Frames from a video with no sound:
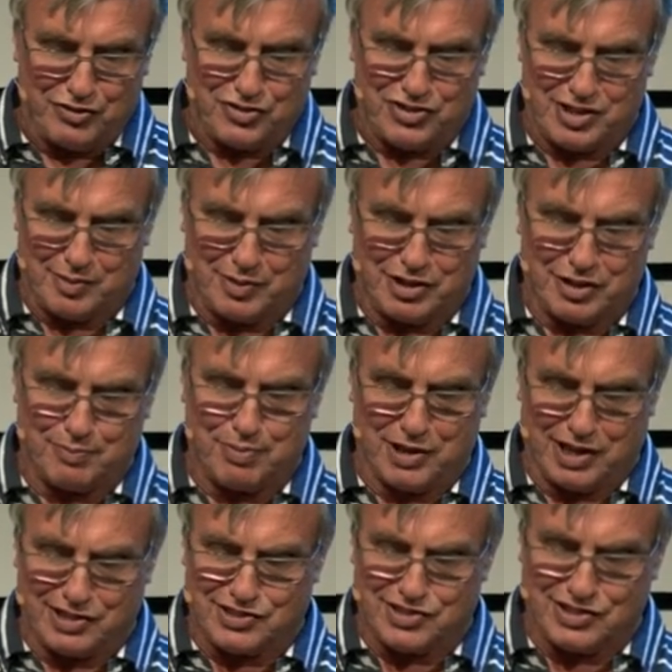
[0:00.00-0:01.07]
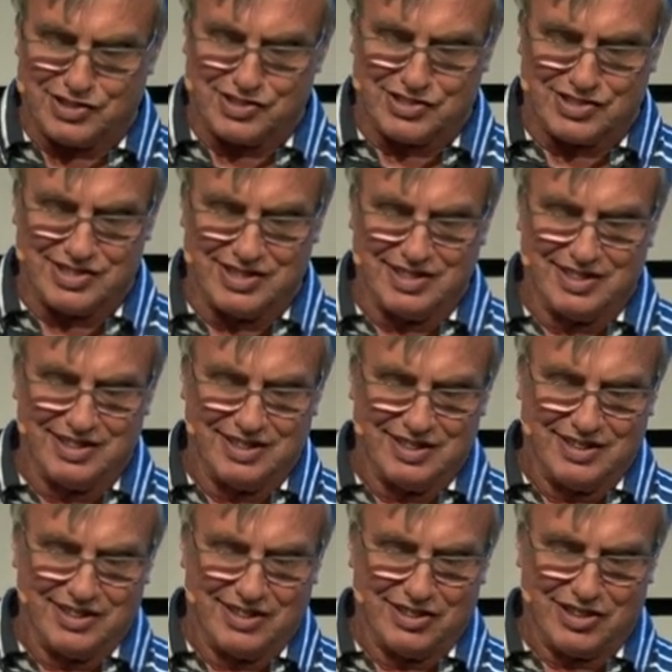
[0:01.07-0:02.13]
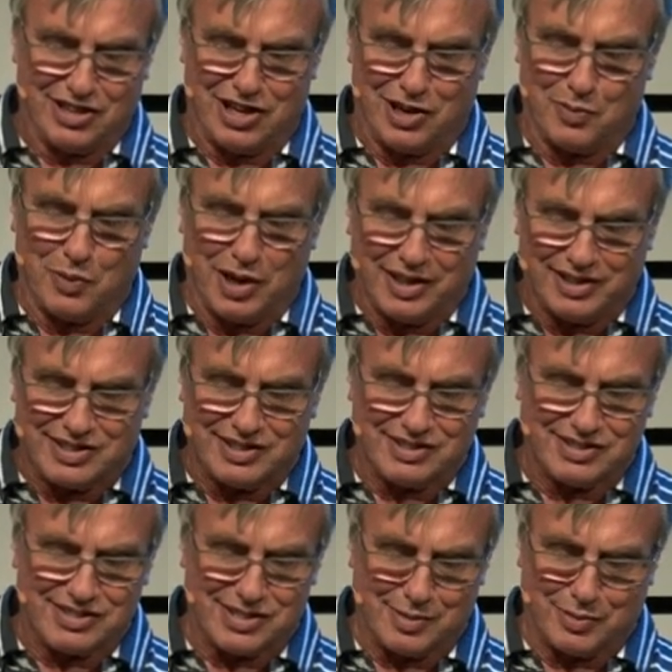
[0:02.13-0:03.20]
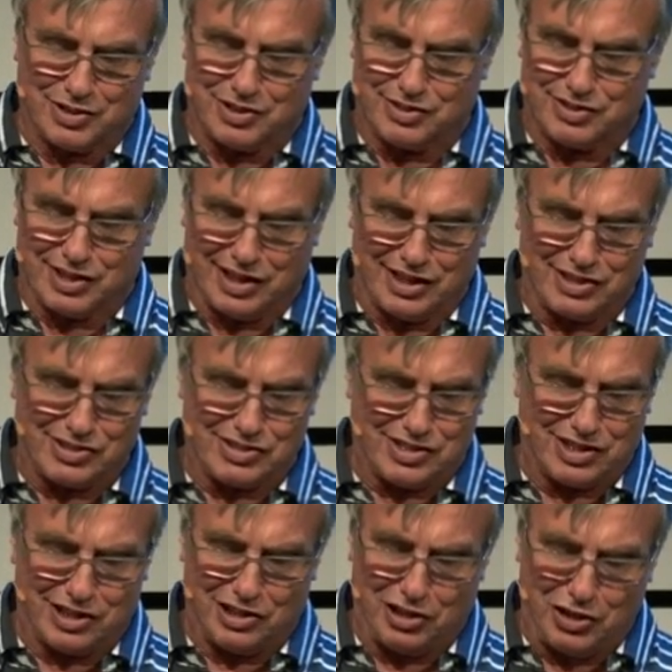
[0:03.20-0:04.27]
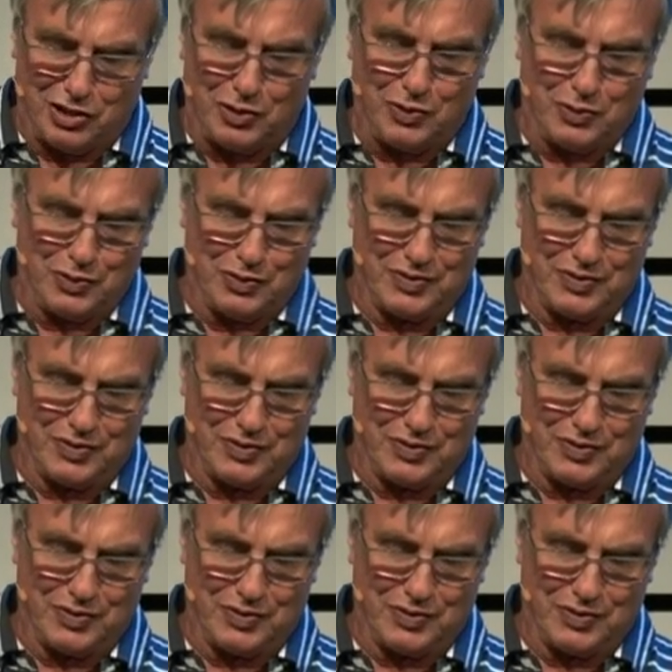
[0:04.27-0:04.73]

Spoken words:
some of the places that I went and some of the things that I knew.